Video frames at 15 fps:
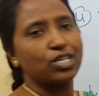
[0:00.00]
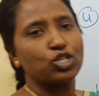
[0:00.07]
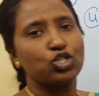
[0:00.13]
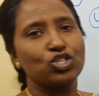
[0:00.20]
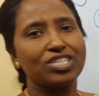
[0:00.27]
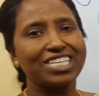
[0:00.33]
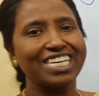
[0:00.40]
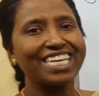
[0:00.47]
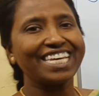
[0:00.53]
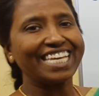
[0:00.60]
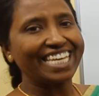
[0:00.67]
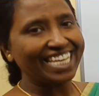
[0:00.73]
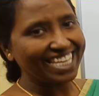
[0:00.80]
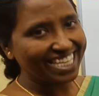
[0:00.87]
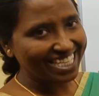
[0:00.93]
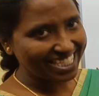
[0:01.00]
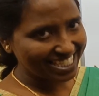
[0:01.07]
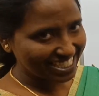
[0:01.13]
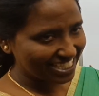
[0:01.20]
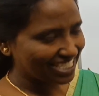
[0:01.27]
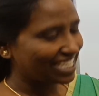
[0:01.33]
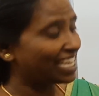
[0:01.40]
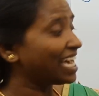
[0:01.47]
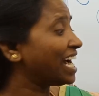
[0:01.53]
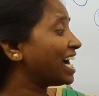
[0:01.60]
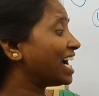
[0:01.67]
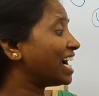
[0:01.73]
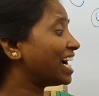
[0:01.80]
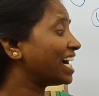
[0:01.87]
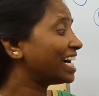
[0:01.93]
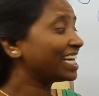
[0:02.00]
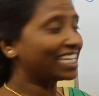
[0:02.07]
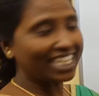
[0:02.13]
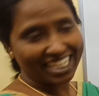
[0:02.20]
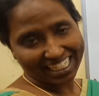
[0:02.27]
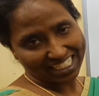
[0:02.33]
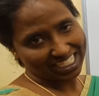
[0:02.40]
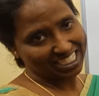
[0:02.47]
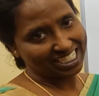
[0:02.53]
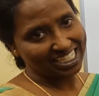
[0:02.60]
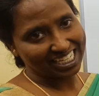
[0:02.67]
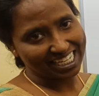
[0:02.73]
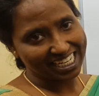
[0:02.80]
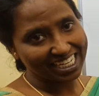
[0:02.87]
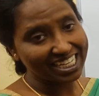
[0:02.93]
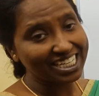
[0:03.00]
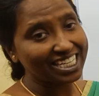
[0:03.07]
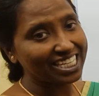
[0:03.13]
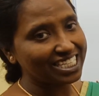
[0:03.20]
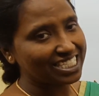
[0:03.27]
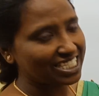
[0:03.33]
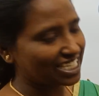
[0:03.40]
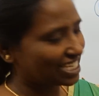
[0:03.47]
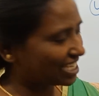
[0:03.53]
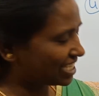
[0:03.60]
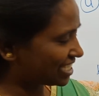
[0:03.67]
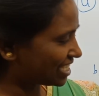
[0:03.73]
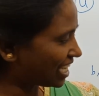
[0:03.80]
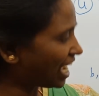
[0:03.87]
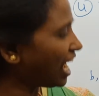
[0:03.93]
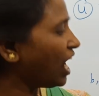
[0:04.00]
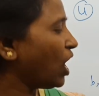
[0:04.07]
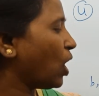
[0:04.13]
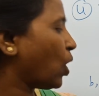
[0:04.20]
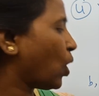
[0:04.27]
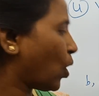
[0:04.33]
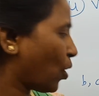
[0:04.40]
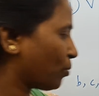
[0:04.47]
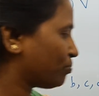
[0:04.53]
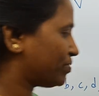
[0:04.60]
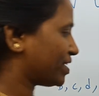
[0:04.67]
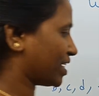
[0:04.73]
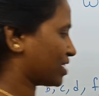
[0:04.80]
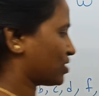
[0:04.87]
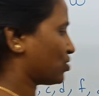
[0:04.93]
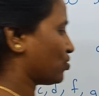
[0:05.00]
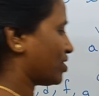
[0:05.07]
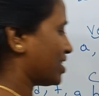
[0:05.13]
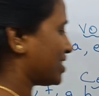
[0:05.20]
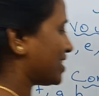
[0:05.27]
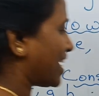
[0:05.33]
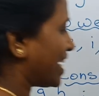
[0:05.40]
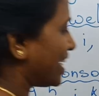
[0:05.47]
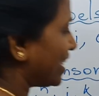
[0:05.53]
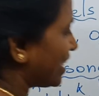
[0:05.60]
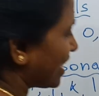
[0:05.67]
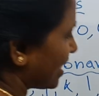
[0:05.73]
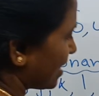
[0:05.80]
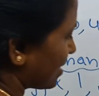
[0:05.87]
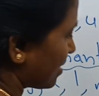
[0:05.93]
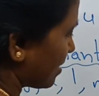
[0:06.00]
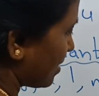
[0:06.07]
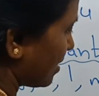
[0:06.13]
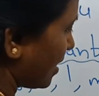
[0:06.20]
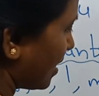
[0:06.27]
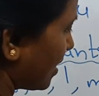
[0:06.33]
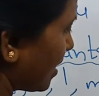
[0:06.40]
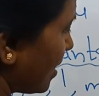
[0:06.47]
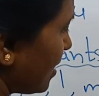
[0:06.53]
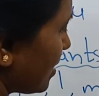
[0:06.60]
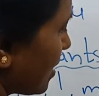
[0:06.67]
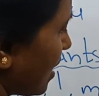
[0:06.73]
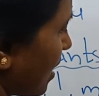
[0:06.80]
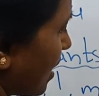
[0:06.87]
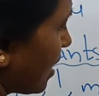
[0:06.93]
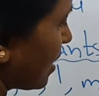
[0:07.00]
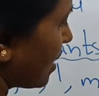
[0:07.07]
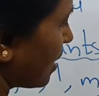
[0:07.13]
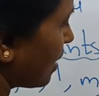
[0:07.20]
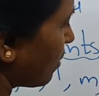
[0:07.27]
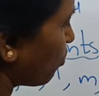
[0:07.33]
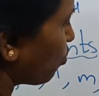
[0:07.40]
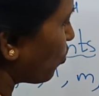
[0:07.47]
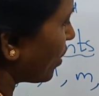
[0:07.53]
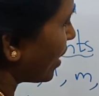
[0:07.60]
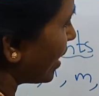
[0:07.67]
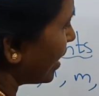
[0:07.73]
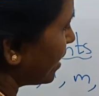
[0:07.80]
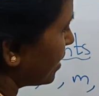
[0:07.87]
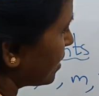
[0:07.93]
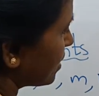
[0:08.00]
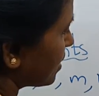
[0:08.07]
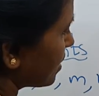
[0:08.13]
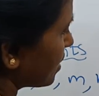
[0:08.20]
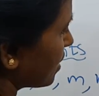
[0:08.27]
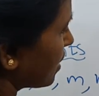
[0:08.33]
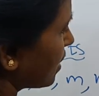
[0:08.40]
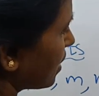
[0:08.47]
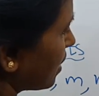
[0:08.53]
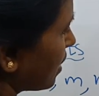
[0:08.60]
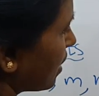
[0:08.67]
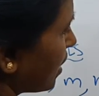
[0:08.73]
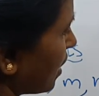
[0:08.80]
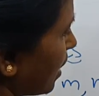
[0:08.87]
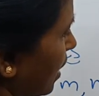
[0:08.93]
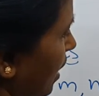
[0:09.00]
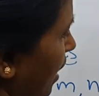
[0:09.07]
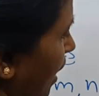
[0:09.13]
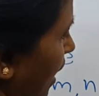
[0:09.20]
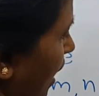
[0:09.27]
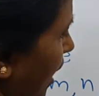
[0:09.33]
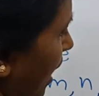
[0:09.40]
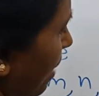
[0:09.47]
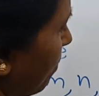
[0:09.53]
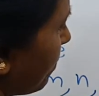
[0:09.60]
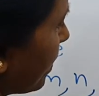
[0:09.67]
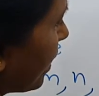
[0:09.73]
She is a teacher. A teacher is a object. So the sentence, that is the words kept